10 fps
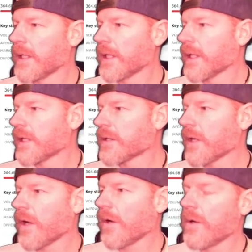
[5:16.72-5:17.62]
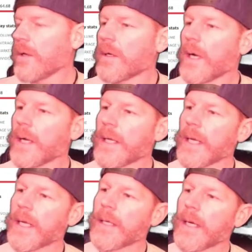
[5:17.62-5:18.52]
So
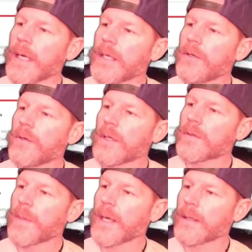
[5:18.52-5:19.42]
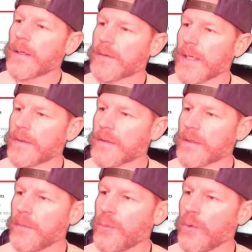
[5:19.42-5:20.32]
again, I do expect us at
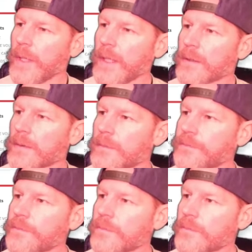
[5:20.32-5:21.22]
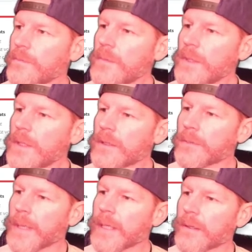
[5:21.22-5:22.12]
some point to
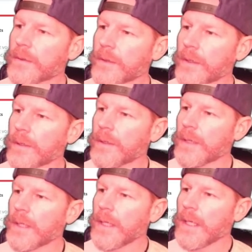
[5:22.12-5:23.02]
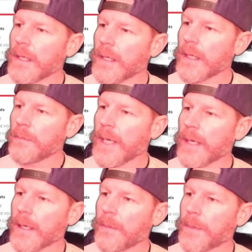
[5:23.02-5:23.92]
make the turn and come back
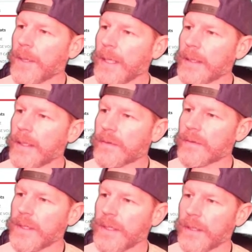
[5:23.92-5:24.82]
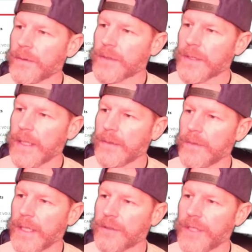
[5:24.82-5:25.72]
up and kiss the underside of
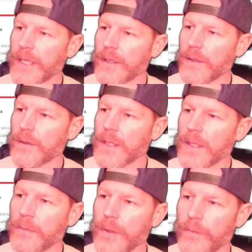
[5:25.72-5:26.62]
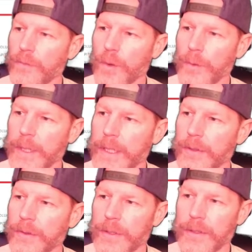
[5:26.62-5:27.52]
that channel before we
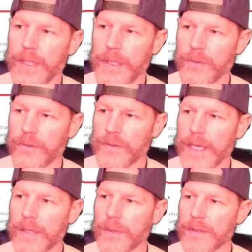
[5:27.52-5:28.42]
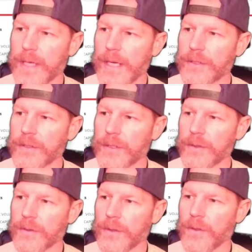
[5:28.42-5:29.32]
either continue sideways
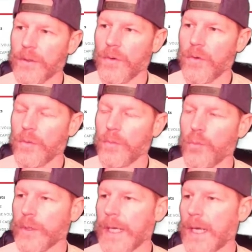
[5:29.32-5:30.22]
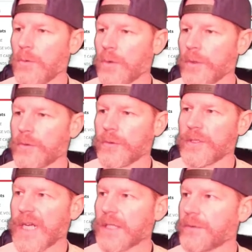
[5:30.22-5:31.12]
action or more downward
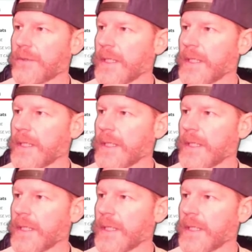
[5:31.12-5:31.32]
trajectory.